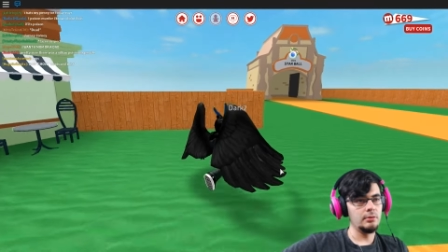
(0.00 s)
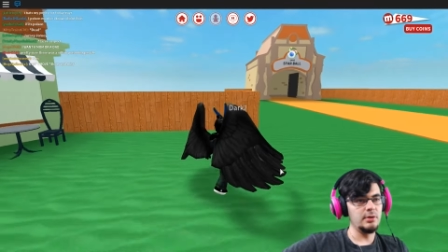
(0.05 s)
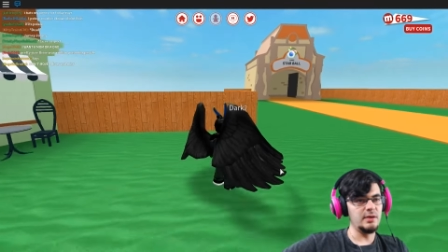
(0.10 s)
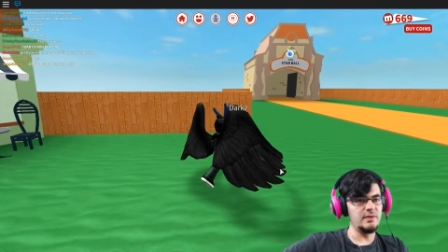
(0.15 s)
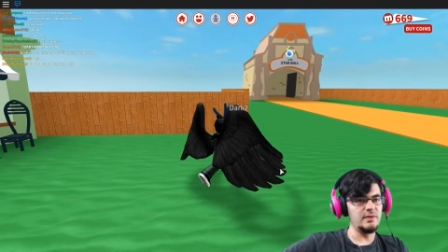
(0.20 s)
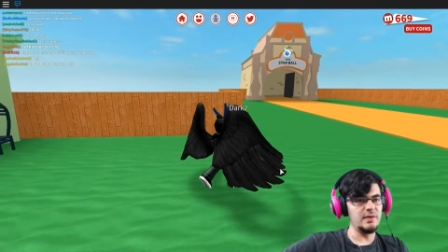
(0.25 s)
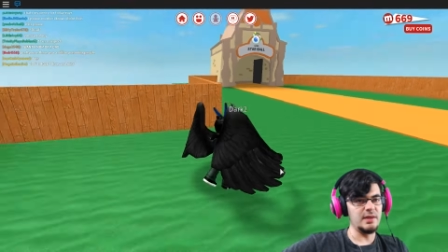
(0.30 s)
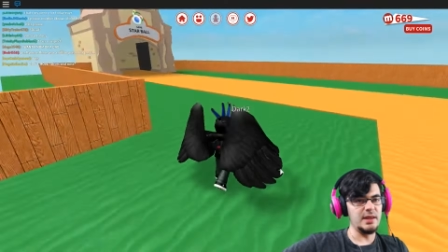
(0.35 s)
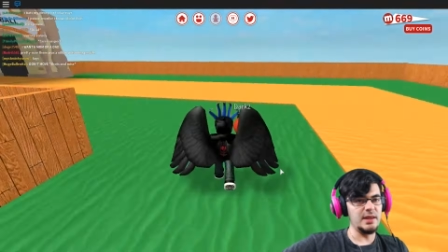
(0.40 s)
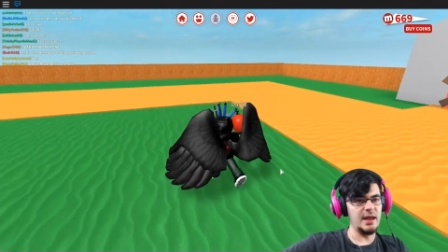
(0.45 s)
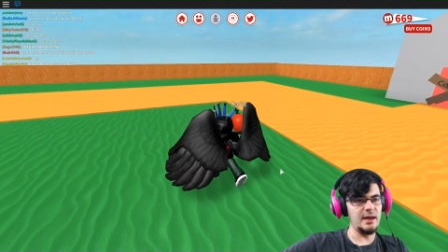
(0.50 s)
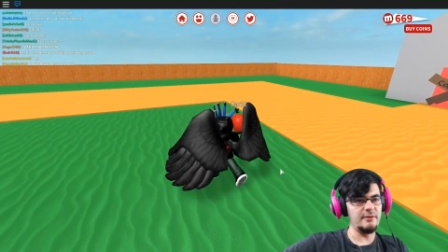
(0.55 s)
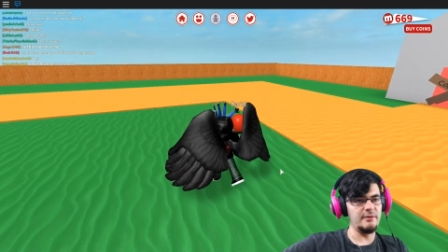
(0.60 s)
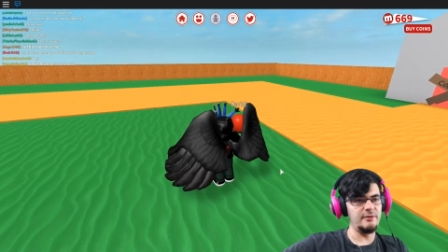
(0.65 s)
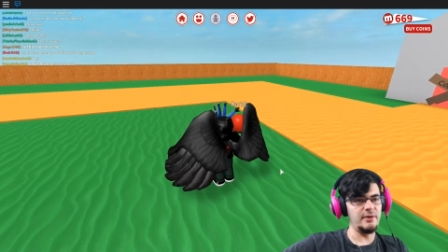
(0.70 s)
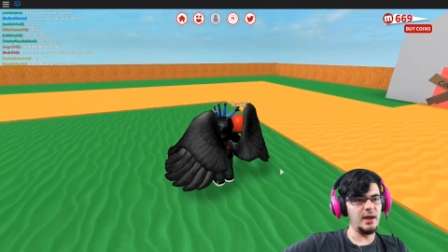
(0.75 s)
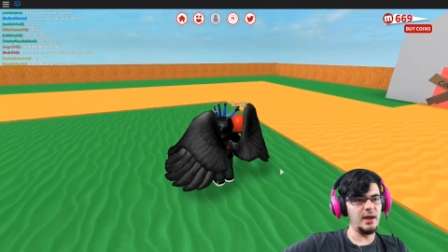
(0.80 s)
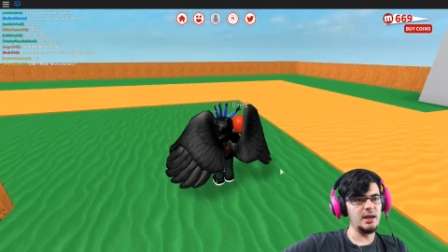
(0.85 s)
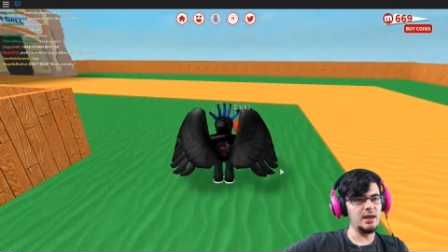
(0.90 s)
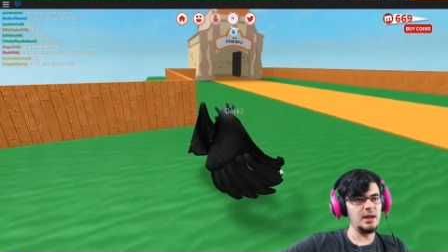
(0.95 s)
We have the
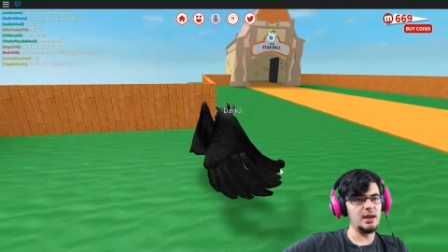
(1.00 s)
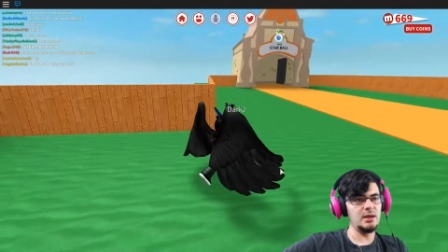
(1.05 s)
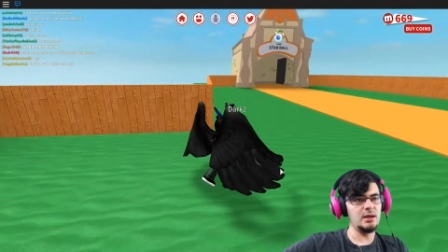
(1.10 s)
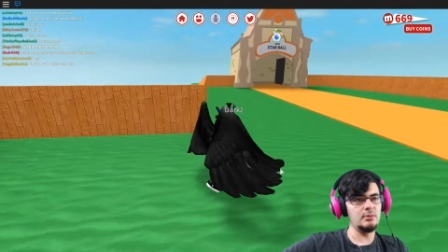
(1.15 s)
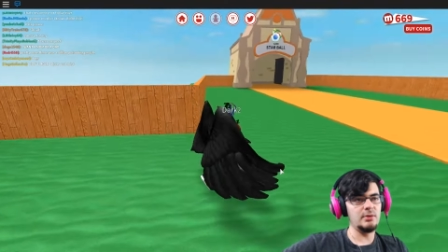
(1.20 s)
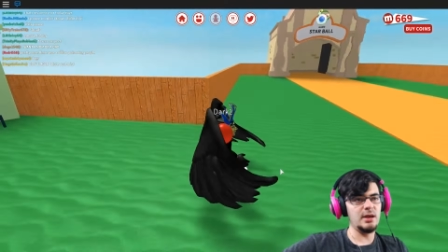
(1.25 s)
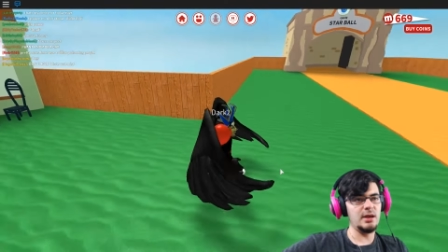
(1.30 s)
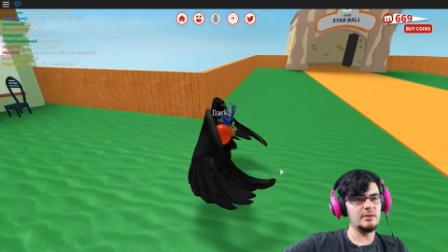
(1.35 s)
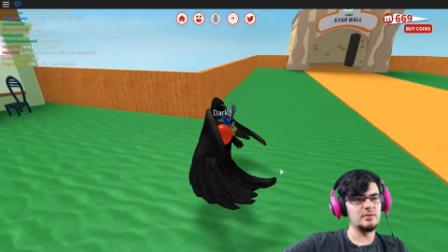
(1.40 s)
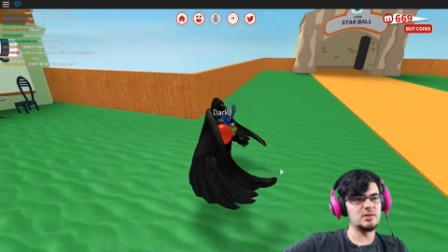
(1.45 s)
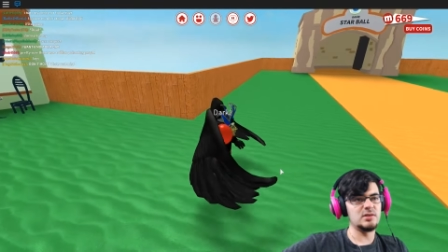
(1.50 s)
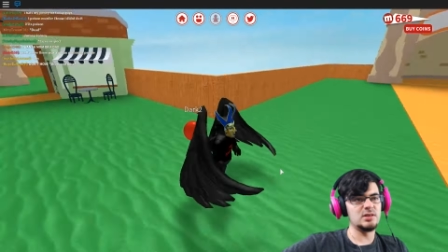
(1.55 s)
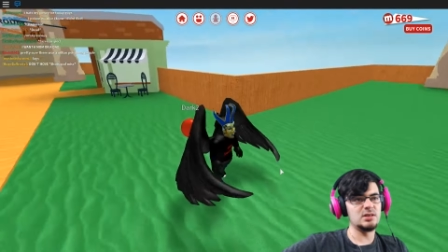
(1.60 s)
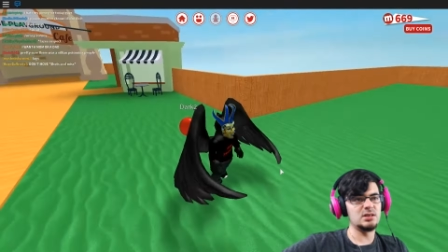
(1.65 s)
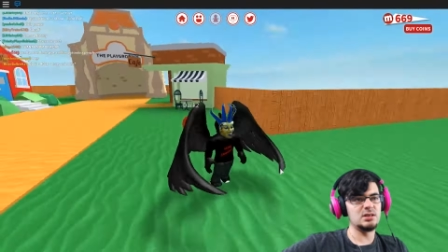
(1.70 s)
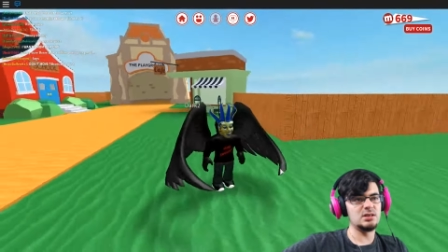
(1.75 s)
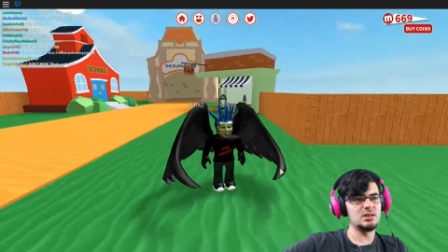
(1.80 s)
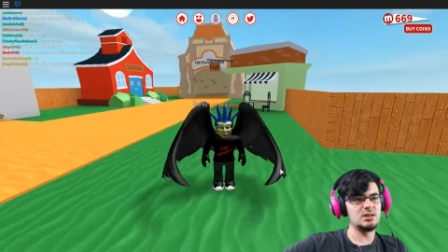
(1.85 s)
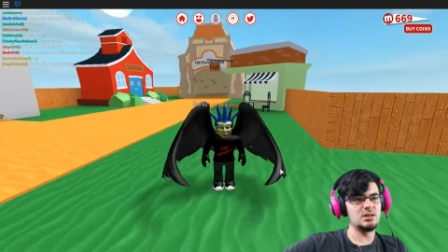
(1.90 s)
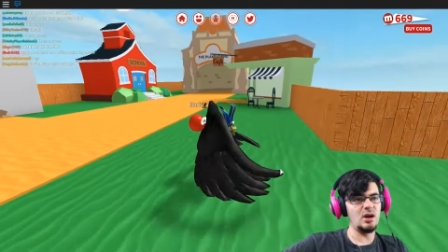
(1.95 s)
cafe, and we have
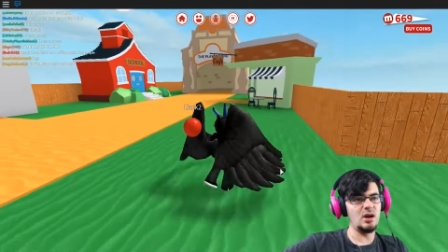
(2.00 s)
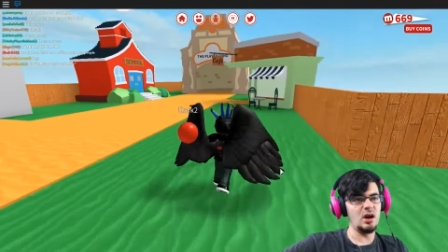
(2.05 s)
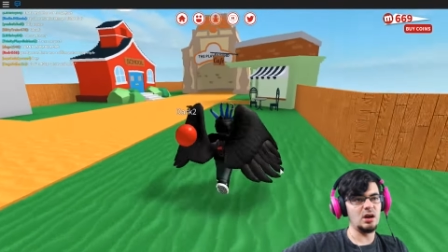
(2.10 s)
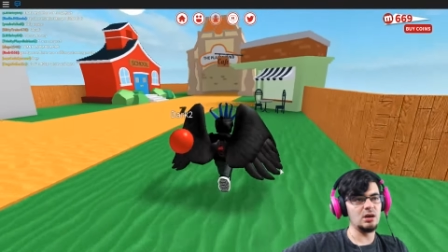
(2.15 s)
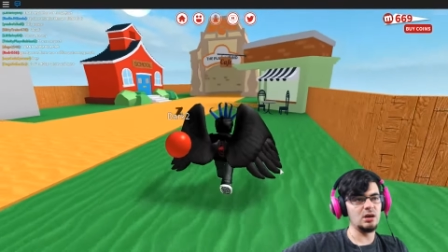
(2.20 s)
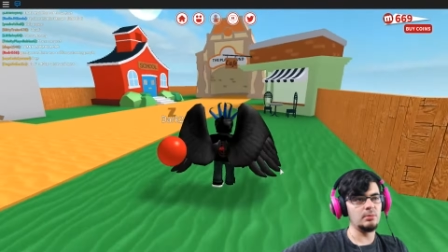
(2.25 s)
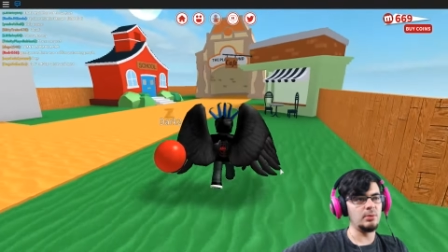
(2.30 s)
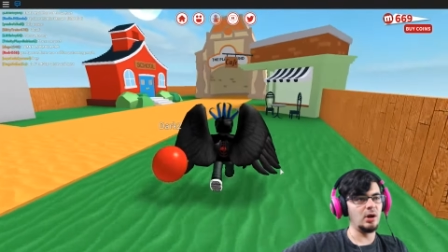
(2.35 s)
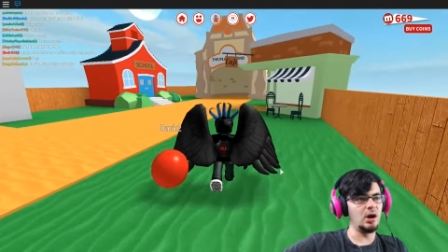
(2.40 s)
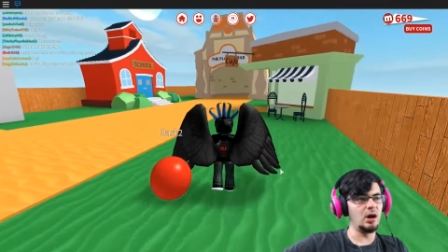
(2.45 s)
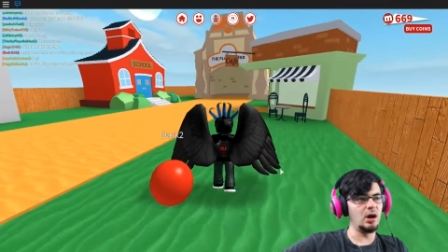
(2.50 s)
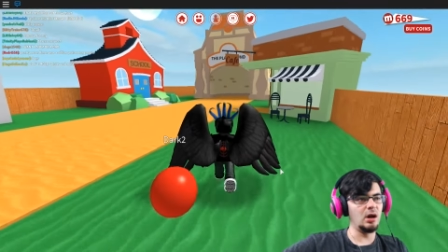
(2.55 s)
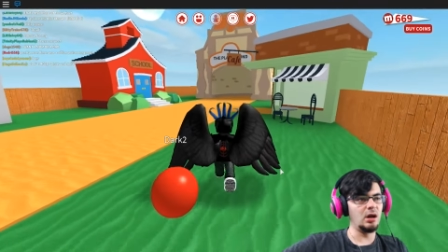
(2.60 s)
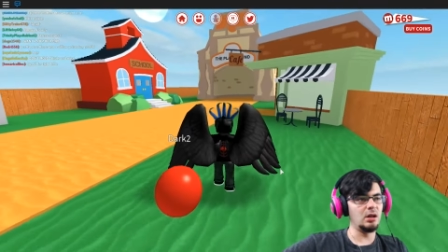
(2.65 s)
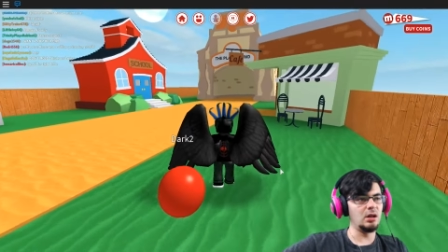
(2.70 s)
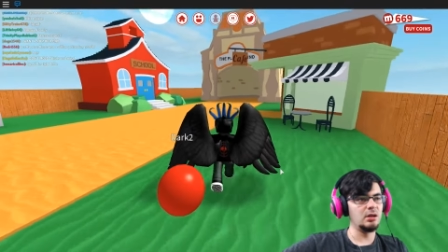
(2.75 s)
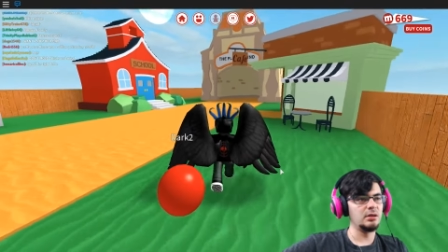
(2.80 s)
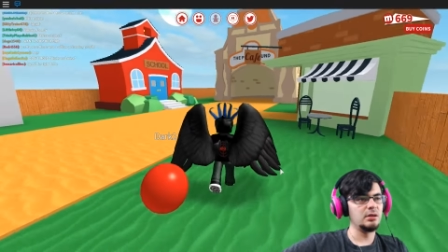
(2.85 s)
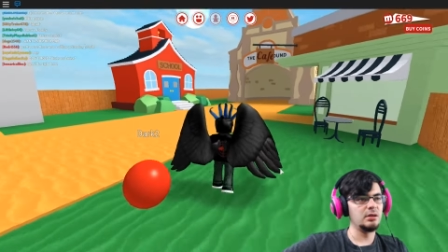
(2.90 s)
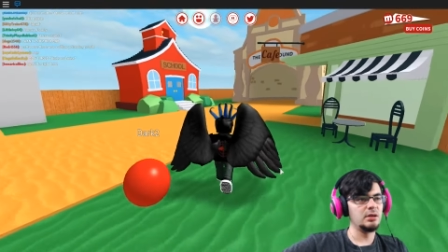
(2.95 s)

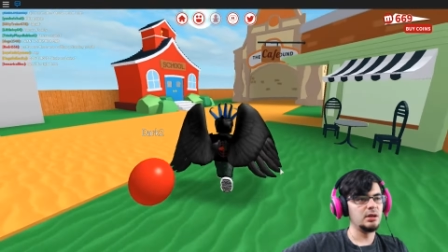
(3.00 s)
Starball.